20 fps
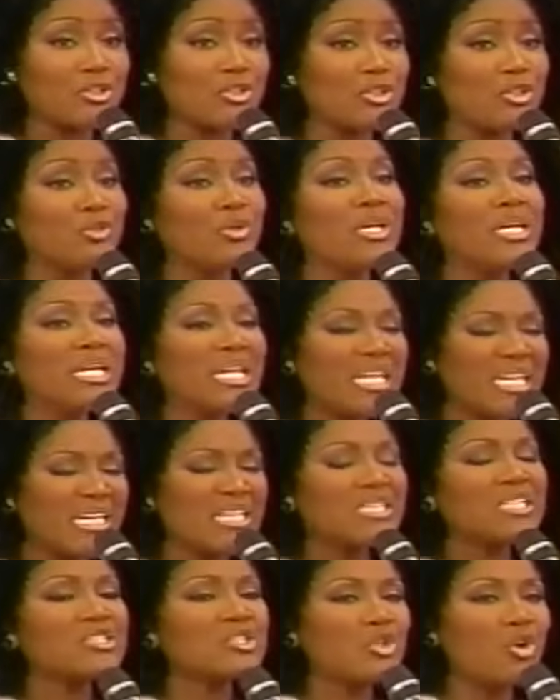you,
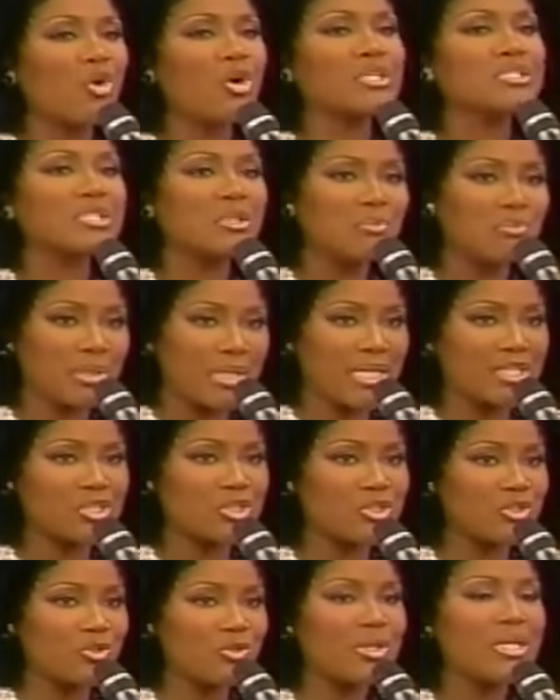it is going to
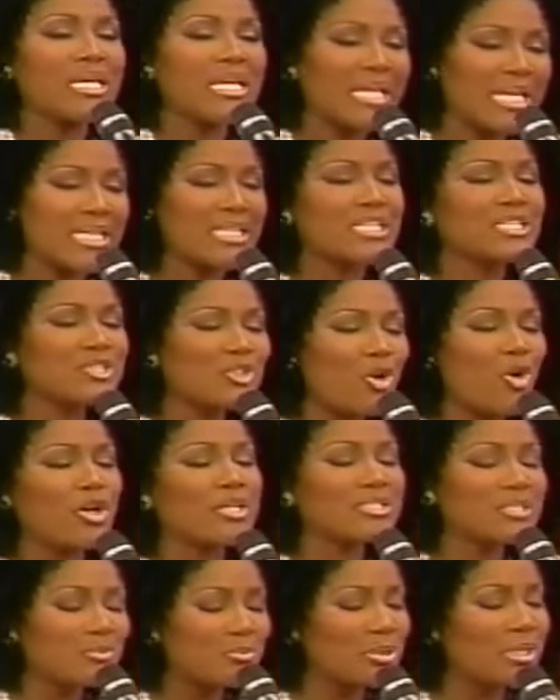bless you. It is going
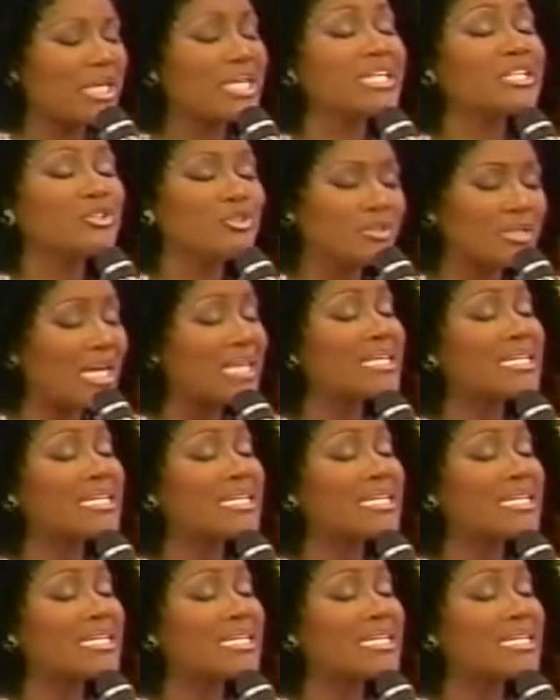to bless you.